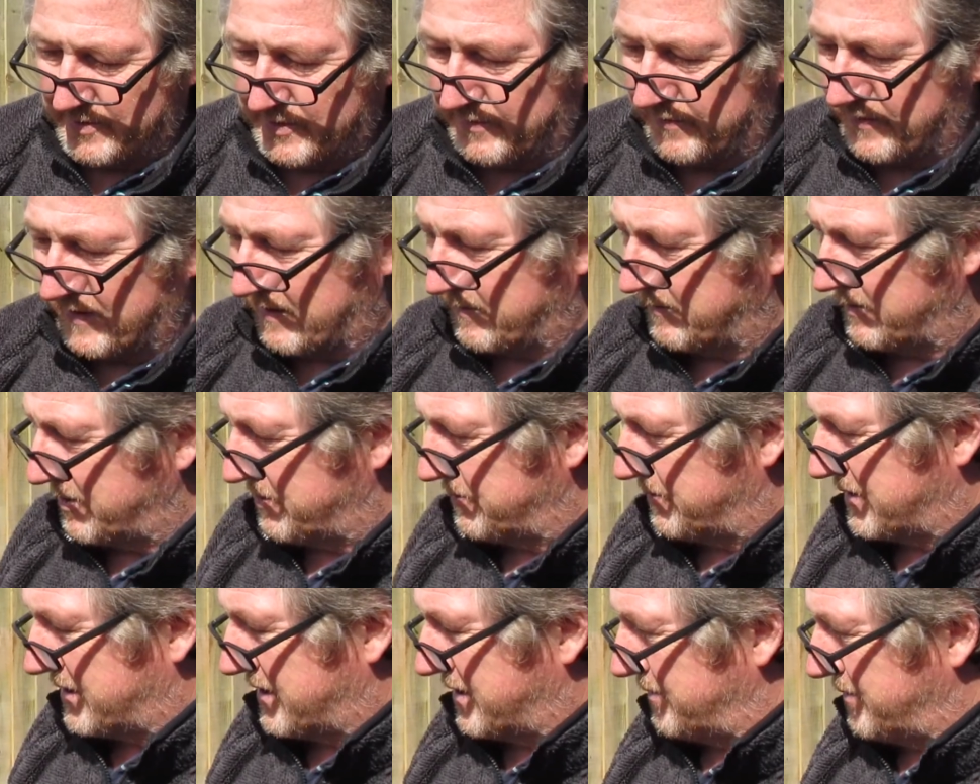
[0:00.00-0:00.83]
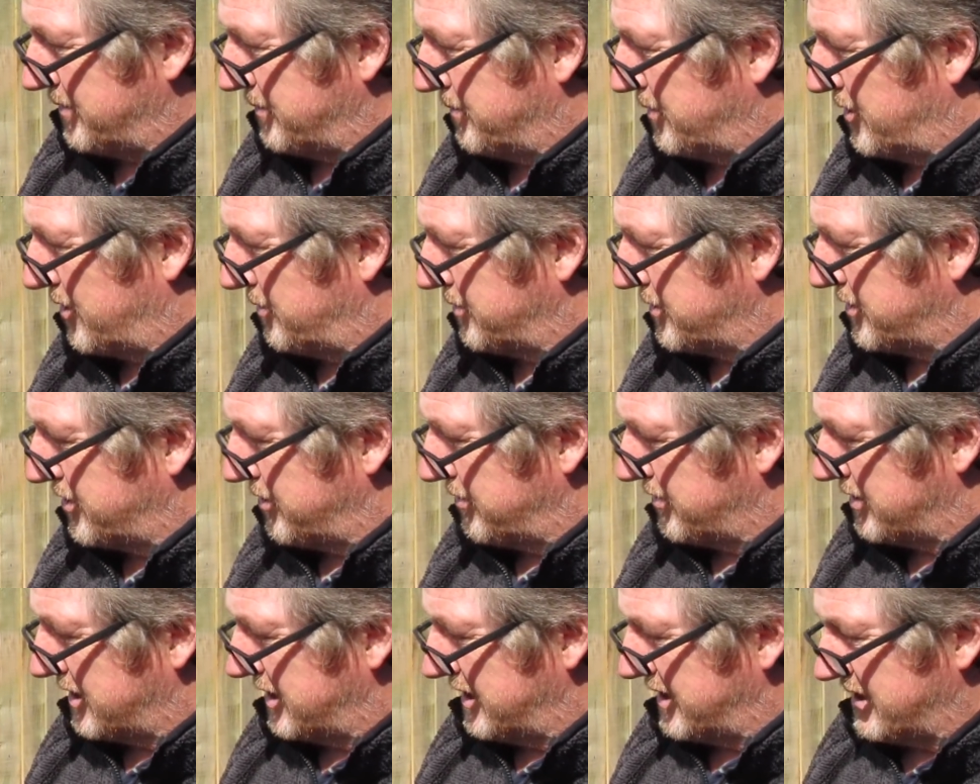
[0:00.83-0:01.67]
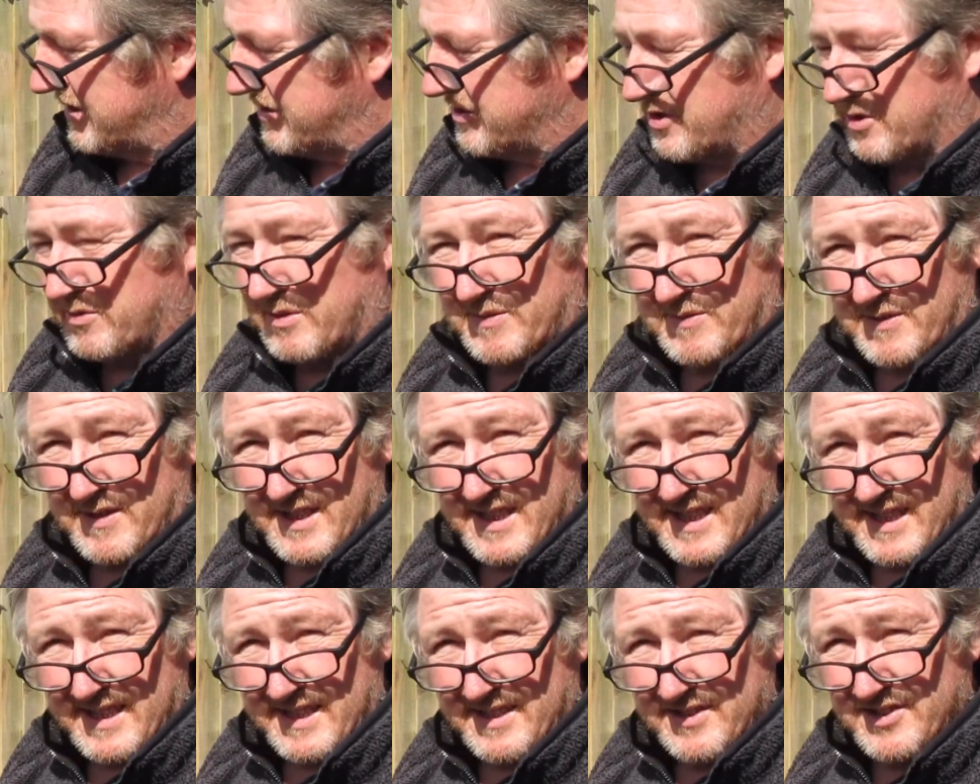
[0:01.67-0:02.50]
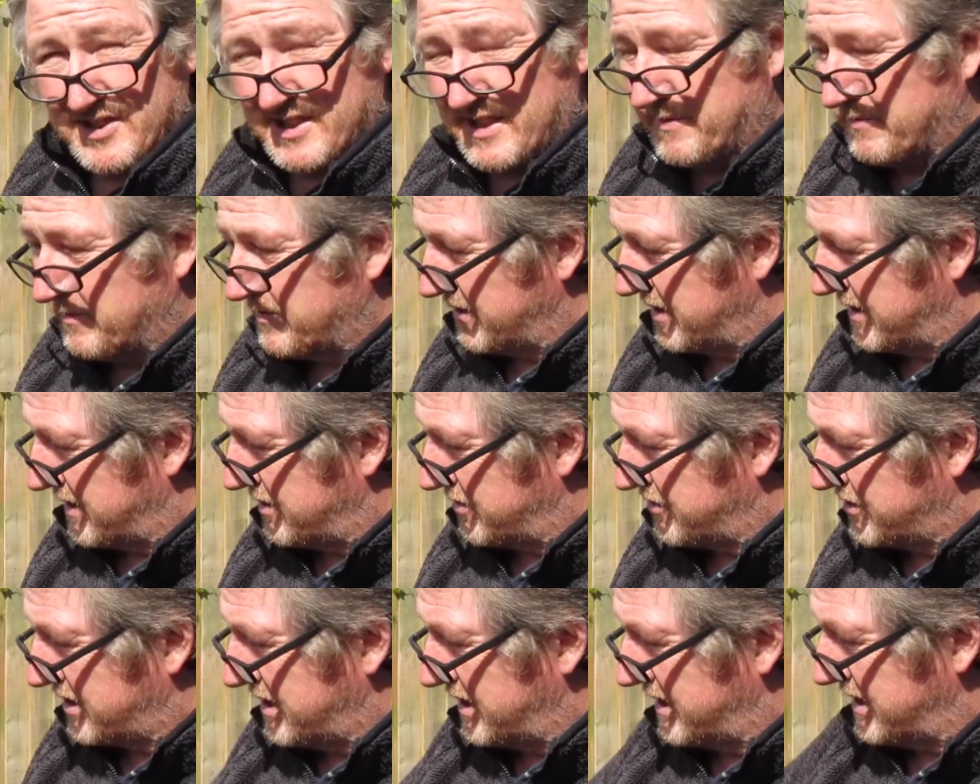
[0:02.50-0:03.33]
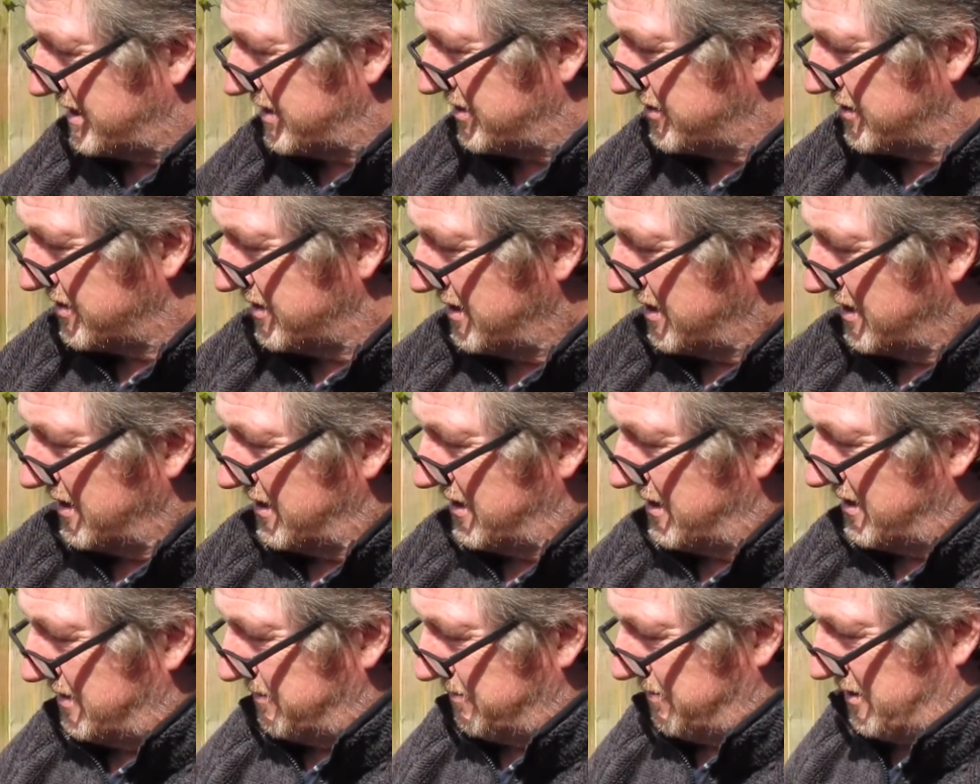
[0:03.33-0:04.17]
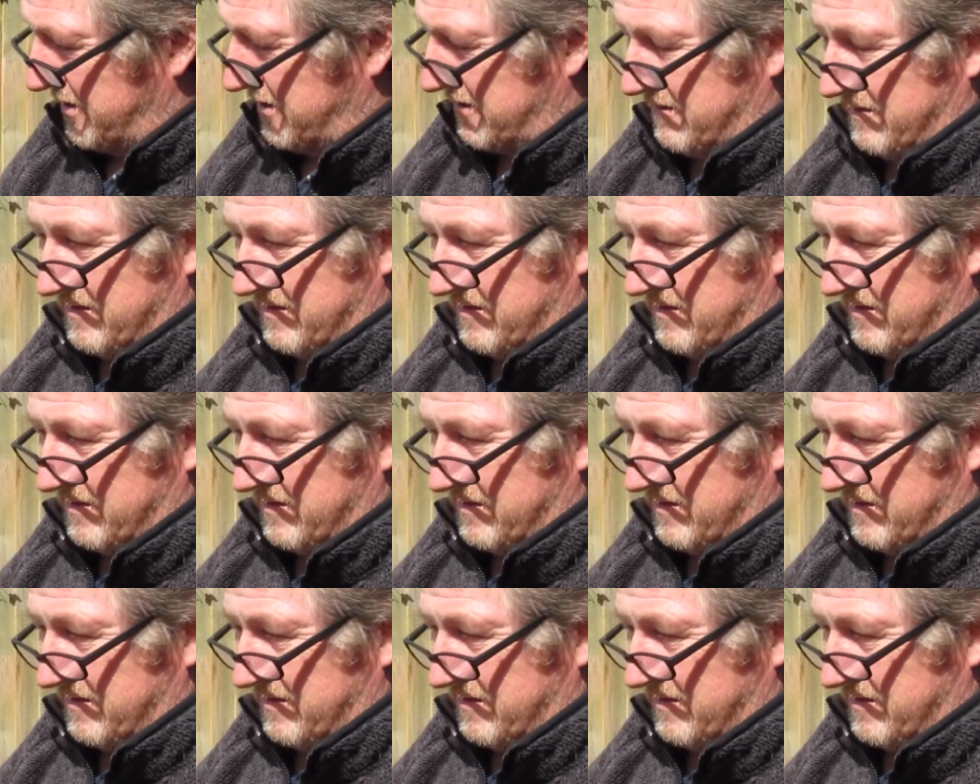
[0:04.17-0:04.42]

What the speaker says: your family, you'd be keeping your barbecue cleans, your oven cleans, and everything else clean. But